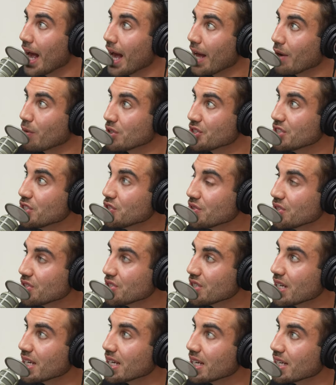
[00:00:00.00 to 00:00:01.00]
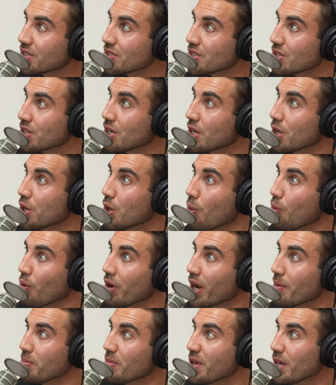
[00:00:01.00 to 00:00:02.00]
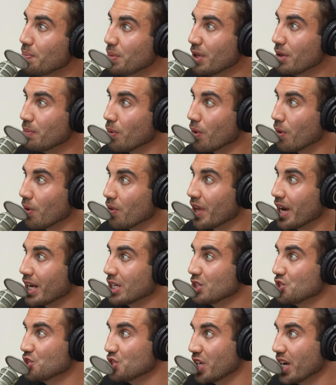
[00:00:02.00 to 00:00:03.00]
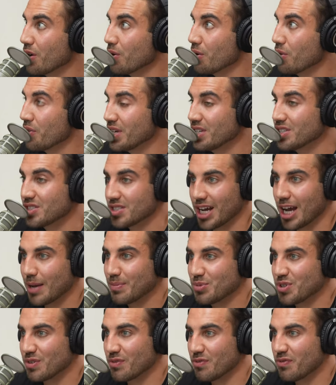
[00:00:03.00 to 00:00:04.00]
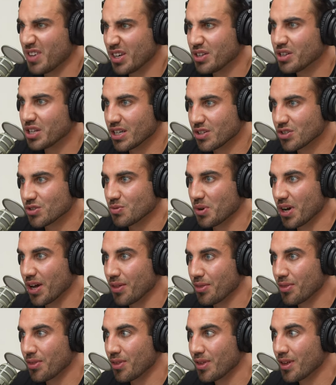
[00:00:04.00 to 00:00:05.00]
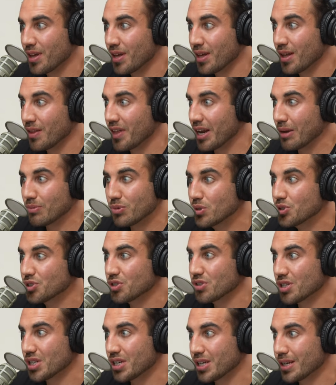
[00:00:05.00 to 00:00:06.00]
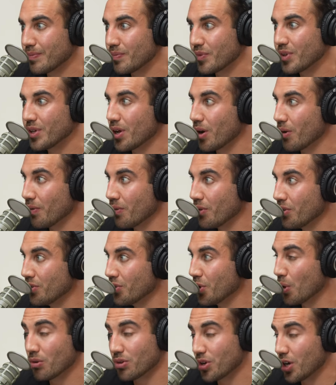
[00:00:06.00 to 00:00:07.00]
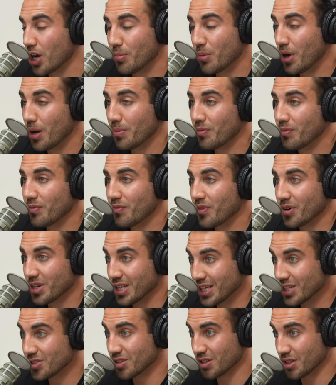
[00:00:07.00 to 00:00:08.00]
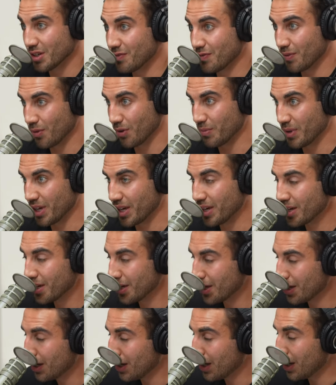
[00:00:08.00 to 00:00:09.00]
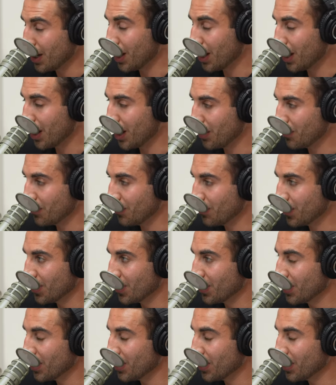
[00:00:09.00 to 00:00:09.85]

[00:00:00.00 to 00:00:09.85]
and what's interesting is when I meet people that I share these types of feelings with, that I'm usually, you know, don't come up very easily for me. Um,